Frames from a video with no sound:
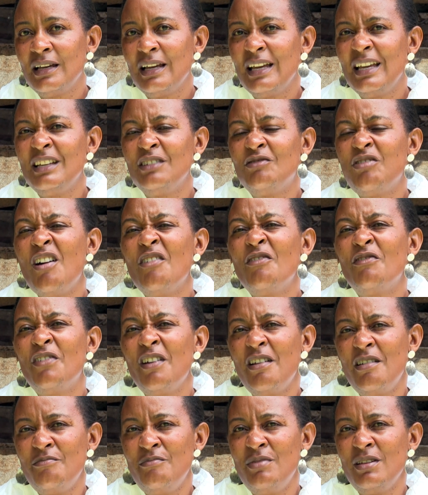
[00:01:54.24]
into a
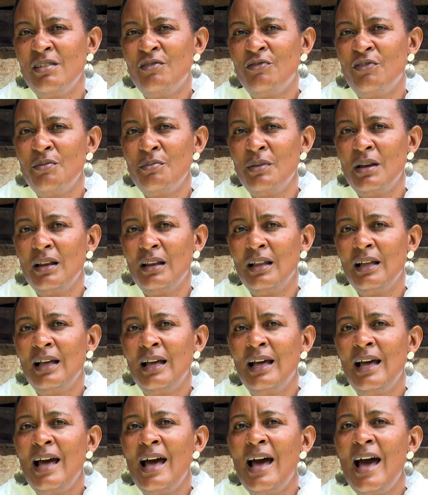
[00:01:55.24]
very big female.
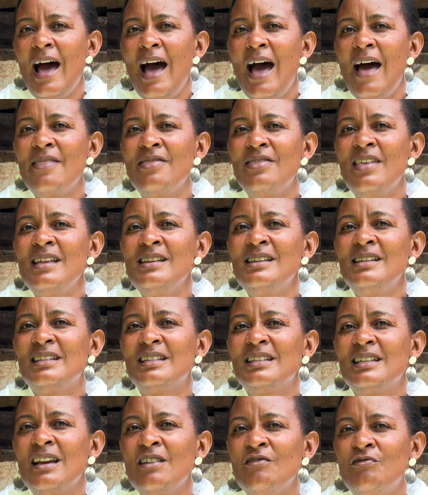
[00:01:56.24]
And then
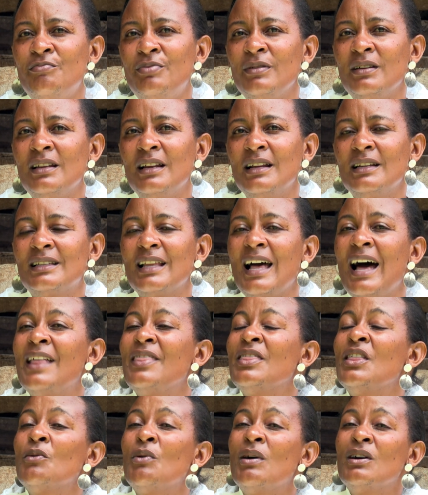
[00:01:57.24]
it gave piglets
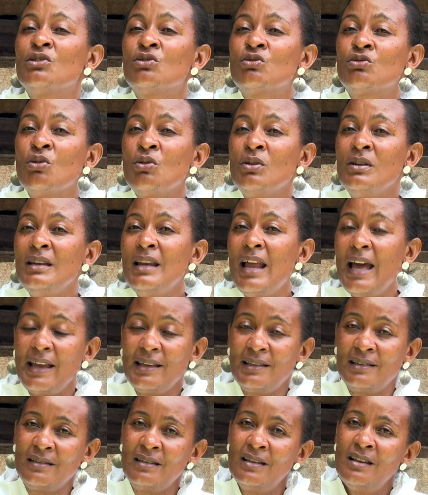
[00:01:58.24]
and they were so
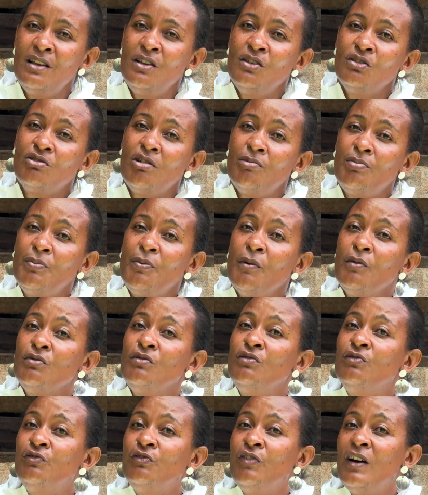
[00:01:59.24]
nice. So people
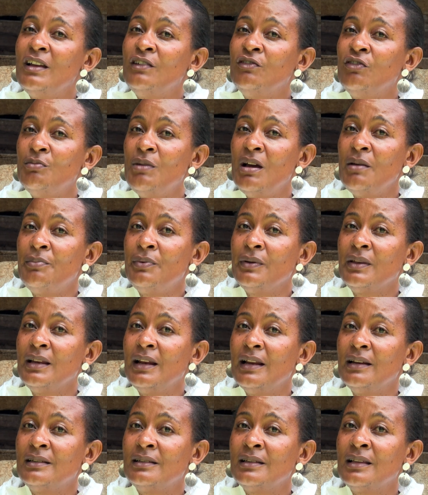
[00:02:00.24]
would fight for my
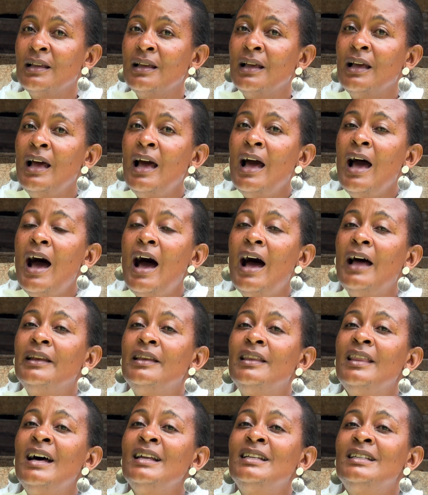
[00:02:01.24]
piglets.
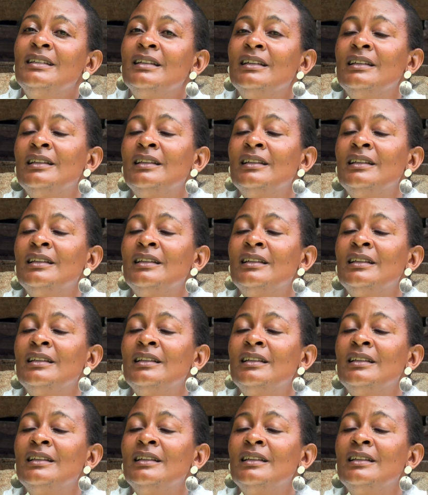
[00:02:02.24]
And that